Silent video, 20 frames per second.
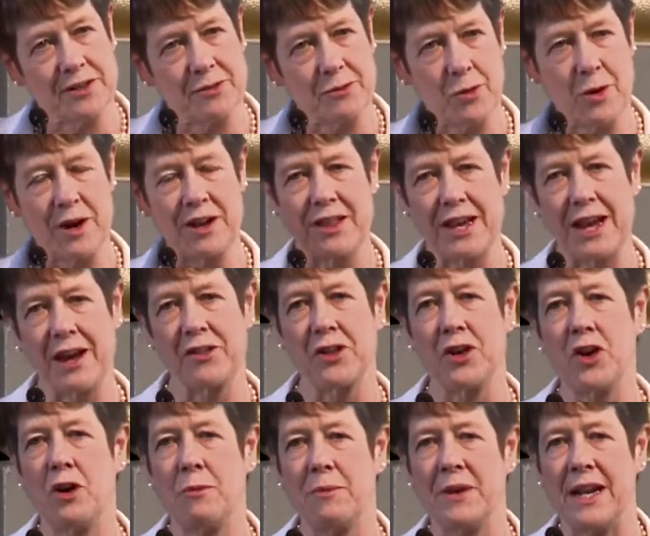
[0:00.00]
one of the other
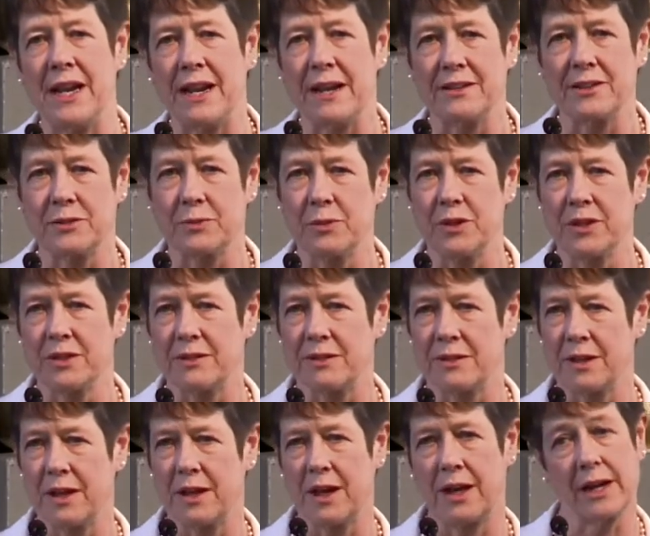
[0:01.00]
nominees was
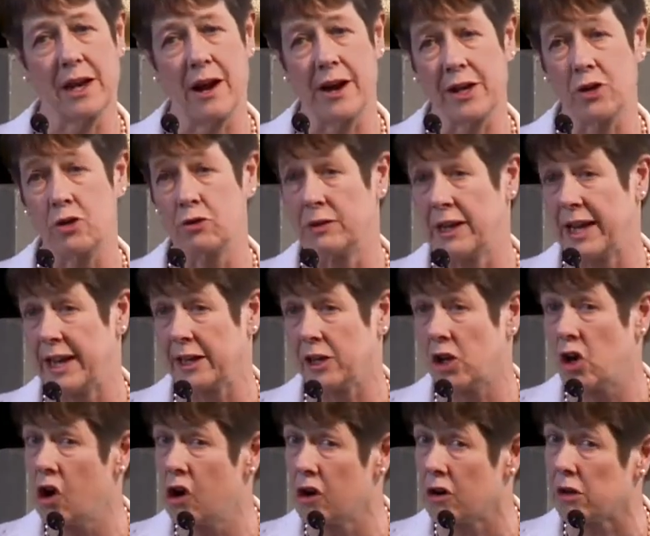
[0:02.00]
a guy called Len
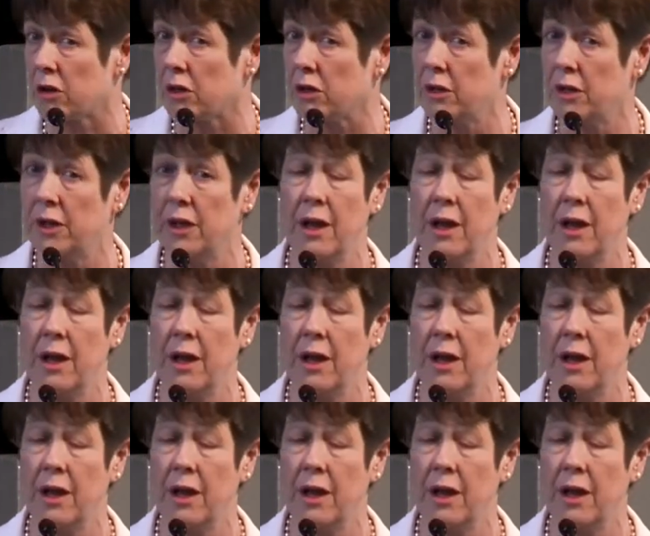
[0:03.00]
Cook,